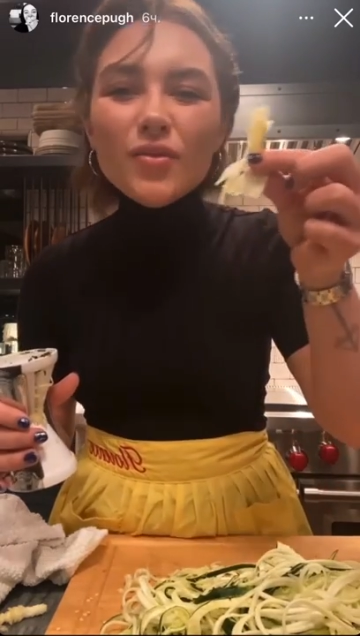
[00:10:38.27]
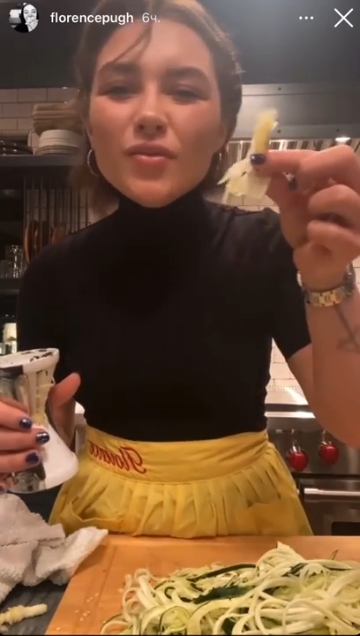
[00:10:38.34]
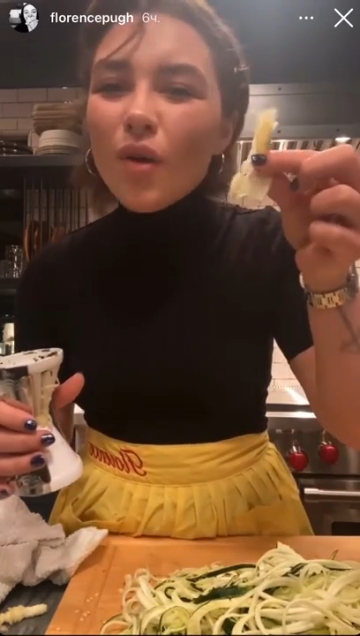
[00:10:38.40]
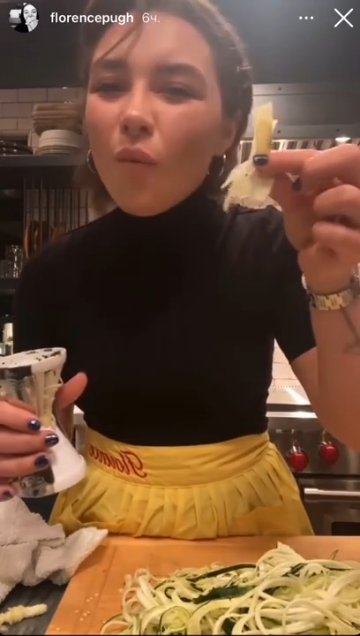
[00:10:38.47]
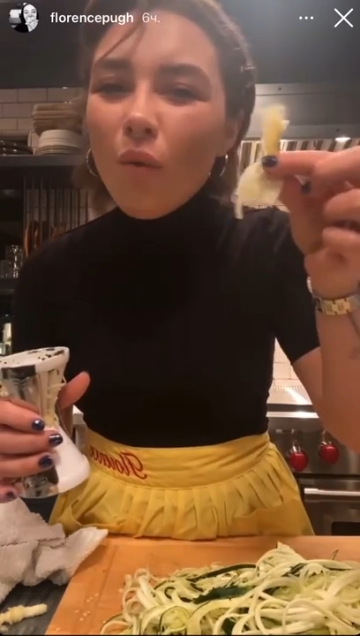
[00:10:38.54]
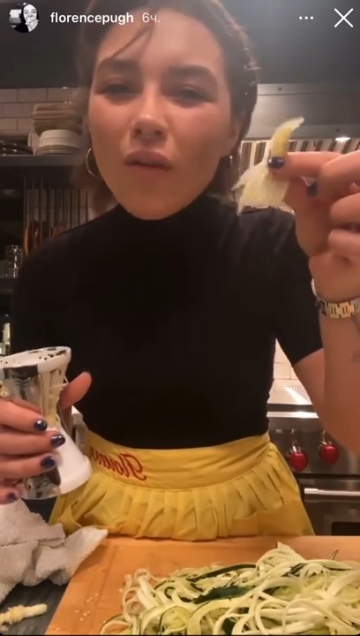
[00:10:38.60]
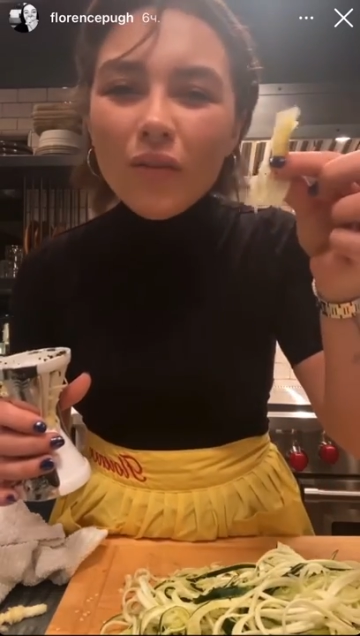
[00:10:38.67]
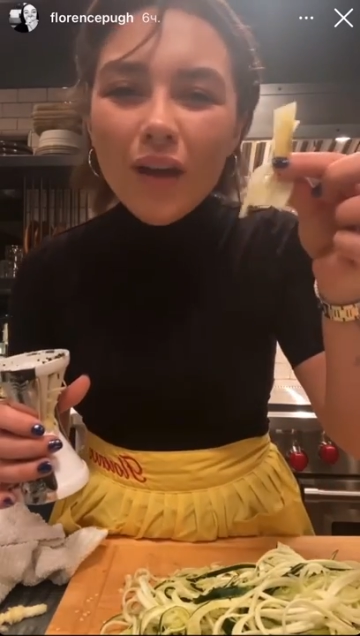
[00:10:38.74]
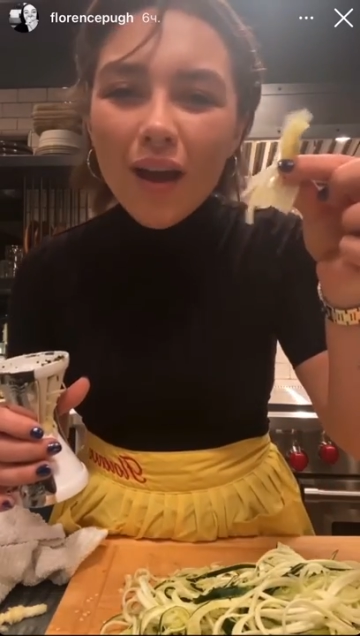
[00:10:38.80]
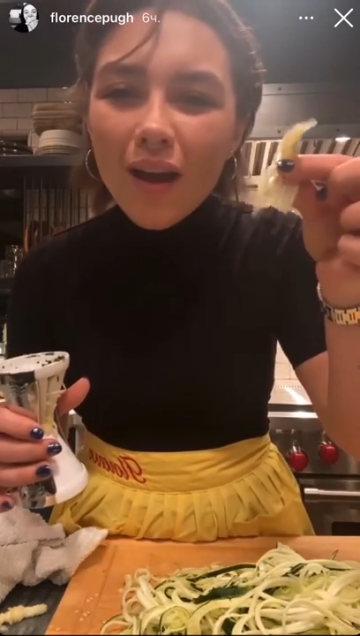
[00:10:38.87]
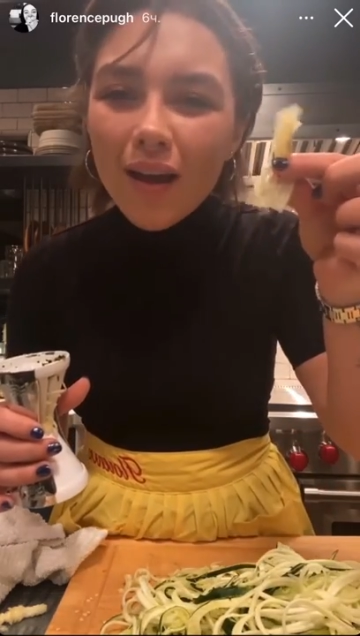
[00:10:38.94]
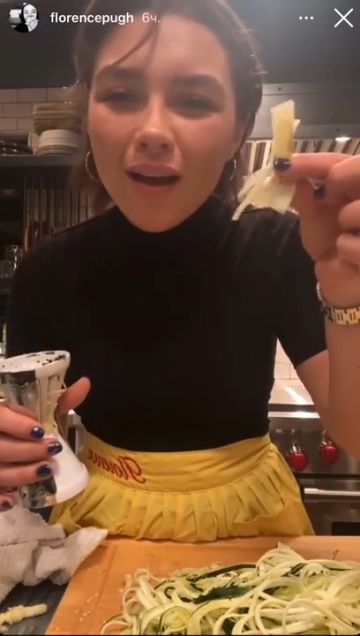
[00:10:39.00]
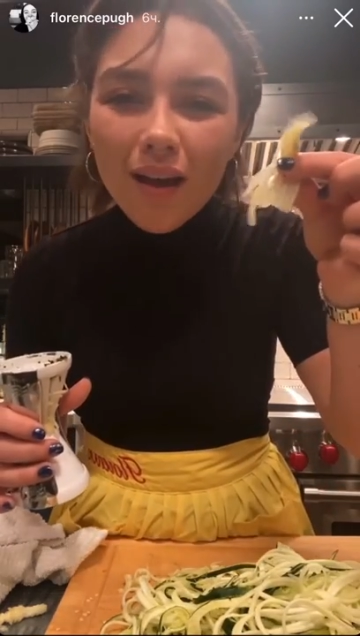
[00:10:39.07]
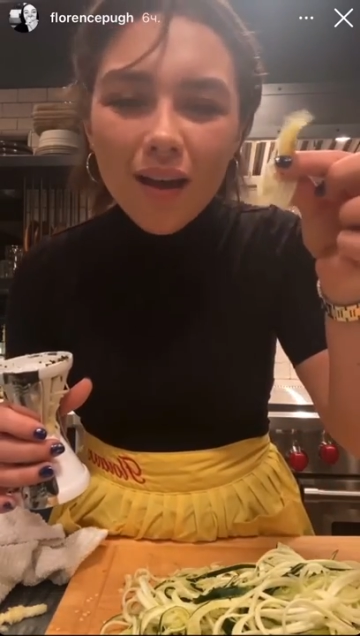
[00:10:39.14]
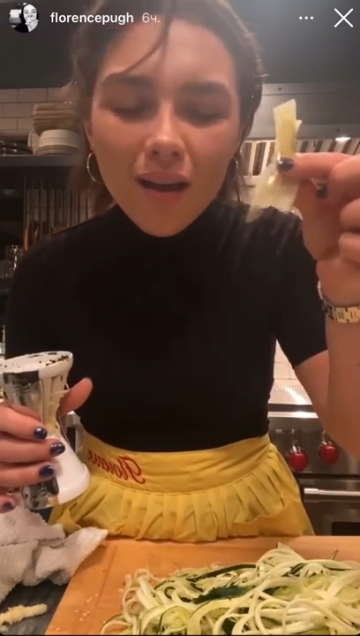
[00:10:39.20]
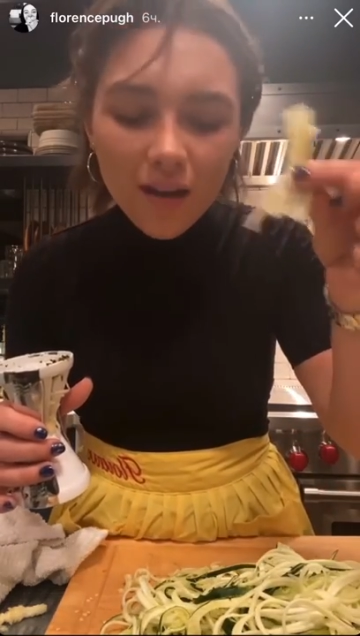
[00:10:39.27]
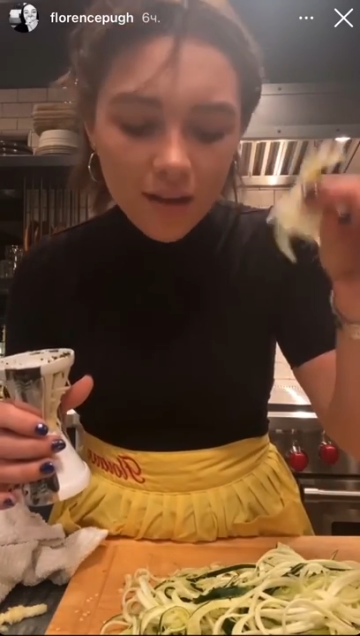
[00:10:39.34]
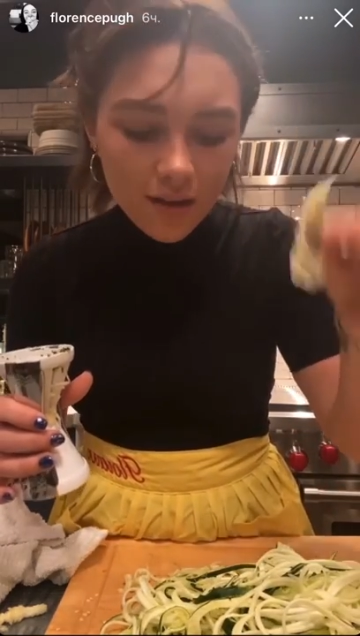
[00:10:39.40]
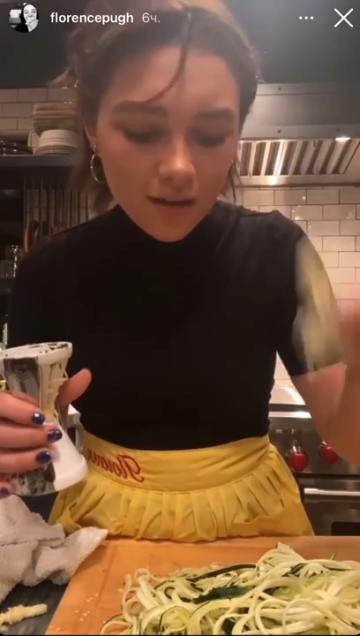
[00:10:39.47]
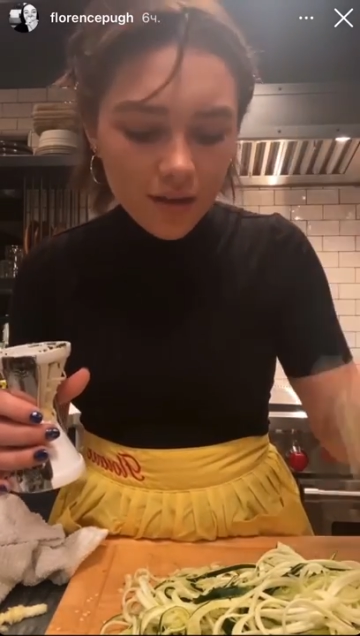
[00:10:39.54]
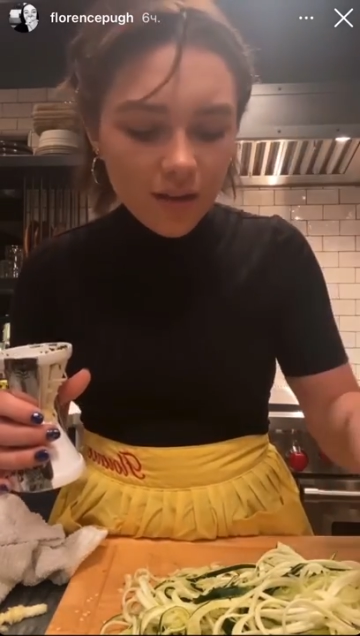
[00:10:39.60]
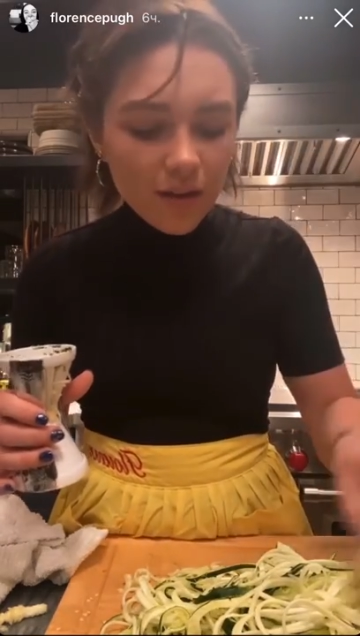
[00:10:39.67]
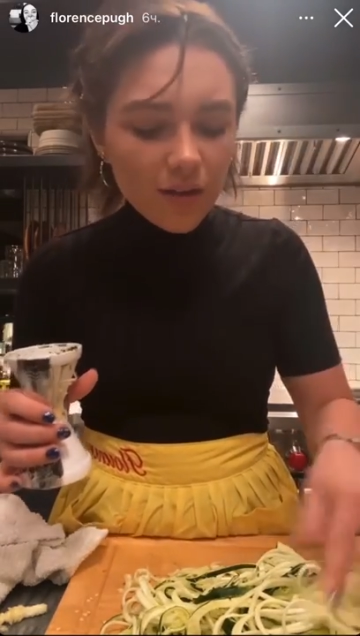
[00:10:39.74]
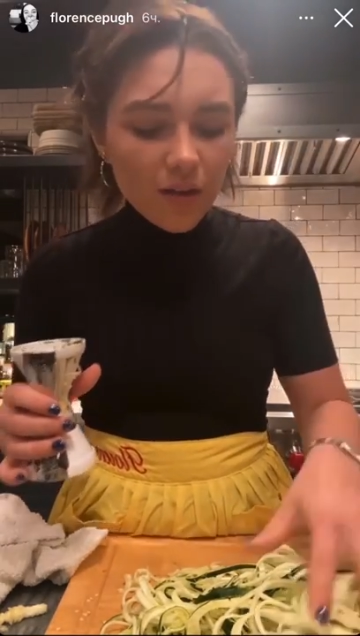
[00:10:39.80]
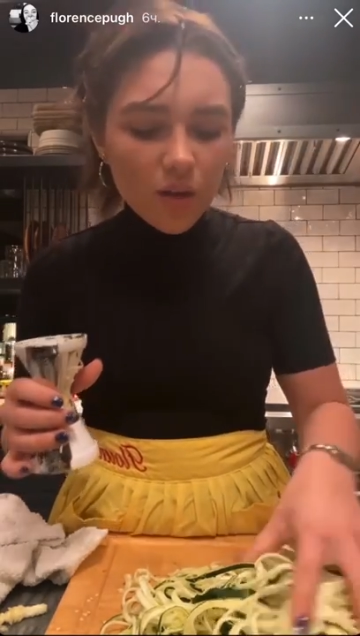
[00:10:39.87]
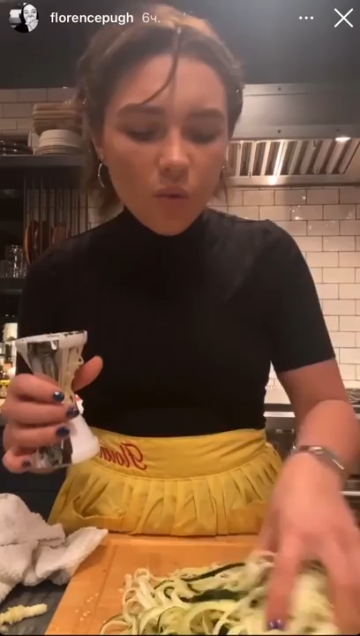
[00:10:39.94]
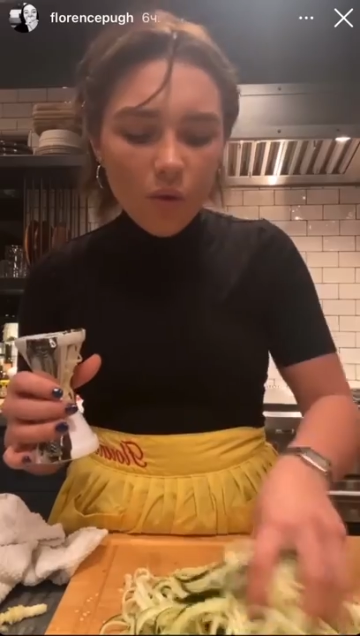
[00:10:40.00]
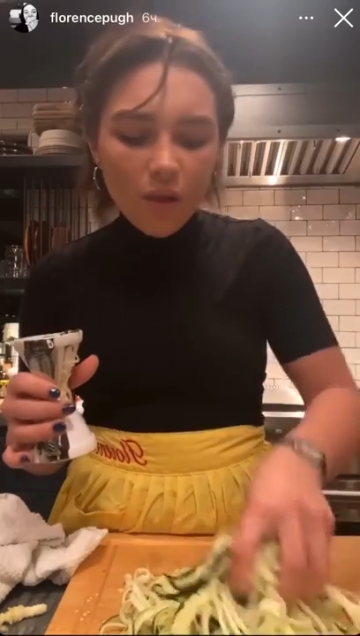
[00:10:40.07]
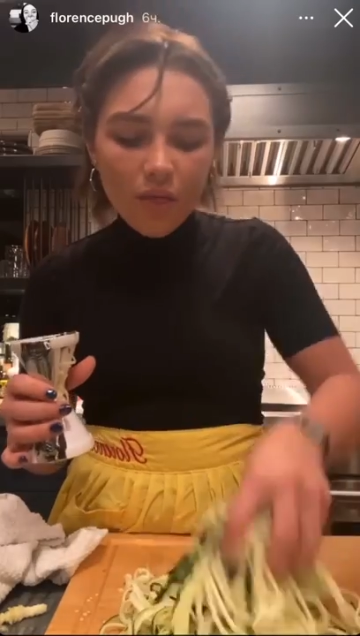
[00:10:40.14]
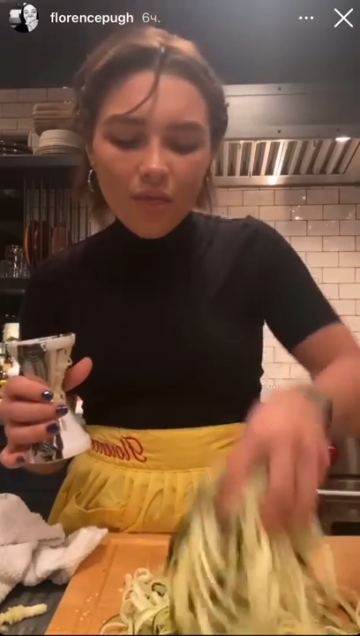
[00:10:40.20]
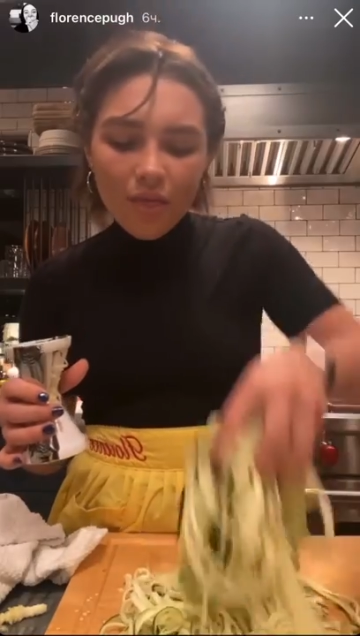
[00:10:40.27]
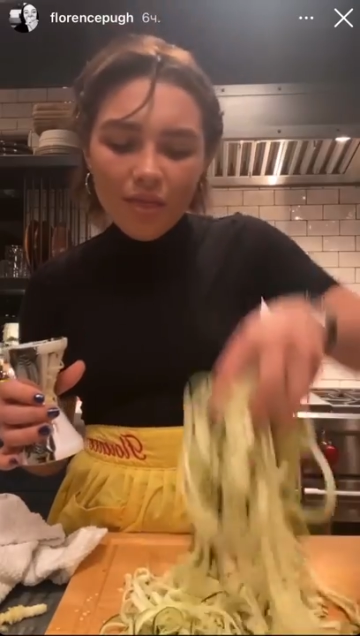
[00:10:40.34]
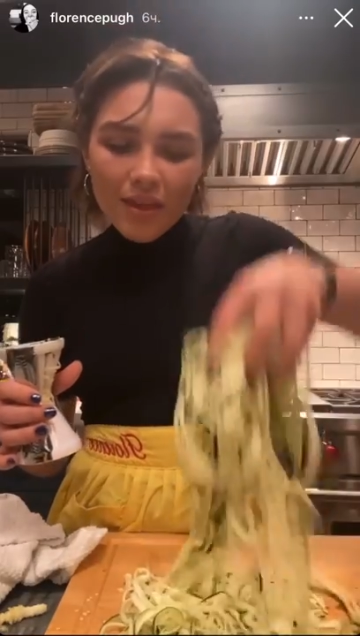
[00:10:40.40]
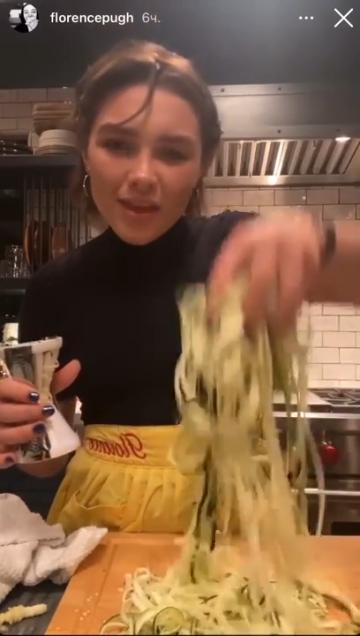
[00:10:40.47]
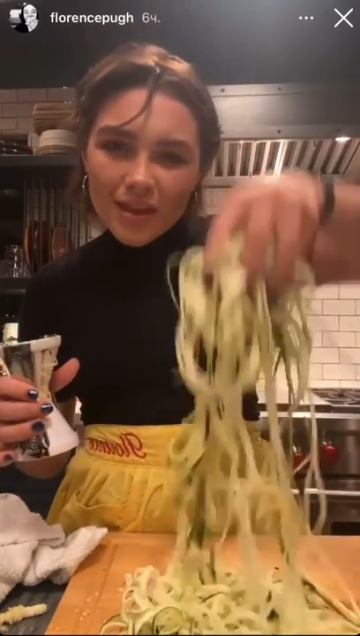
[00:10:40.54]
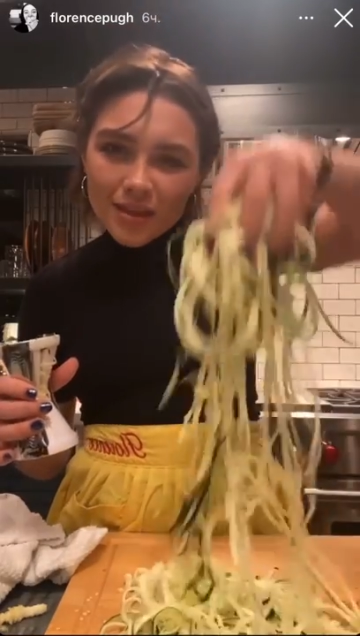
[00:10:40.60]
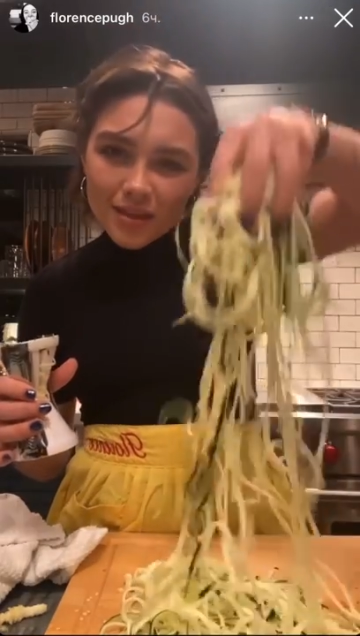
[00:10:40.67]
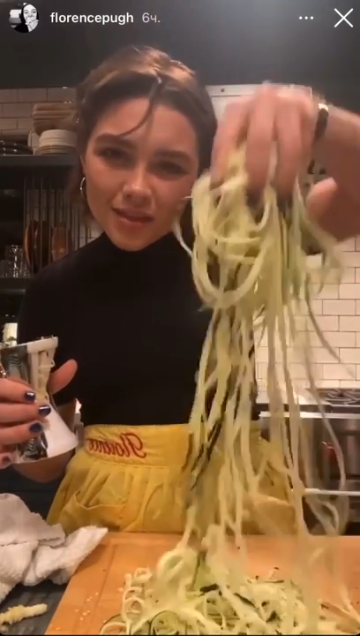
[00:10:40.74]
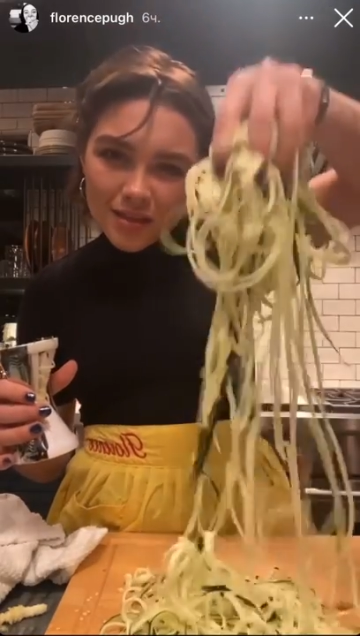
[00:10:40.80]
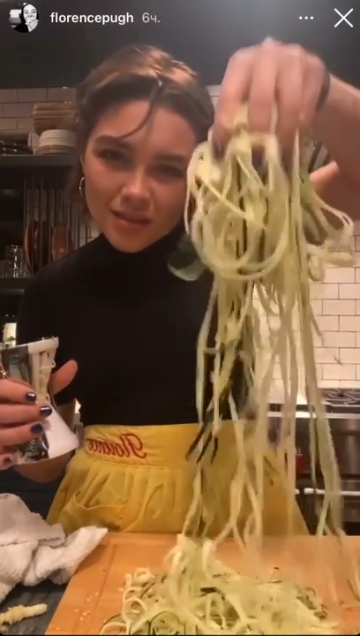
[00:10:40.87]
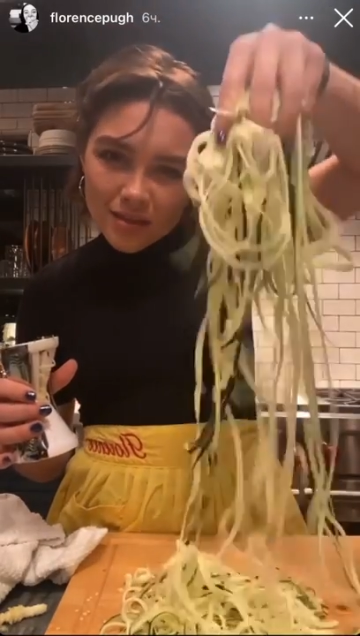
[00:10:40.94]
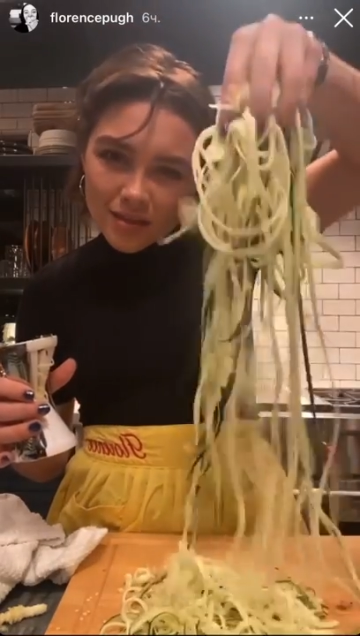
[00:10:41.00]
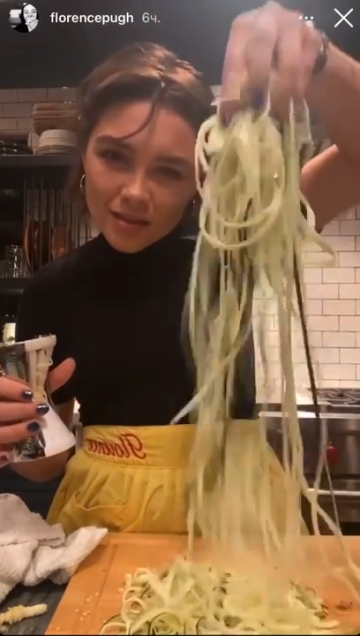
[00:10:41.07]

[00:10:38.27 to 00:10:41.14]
You don't want that. You want this.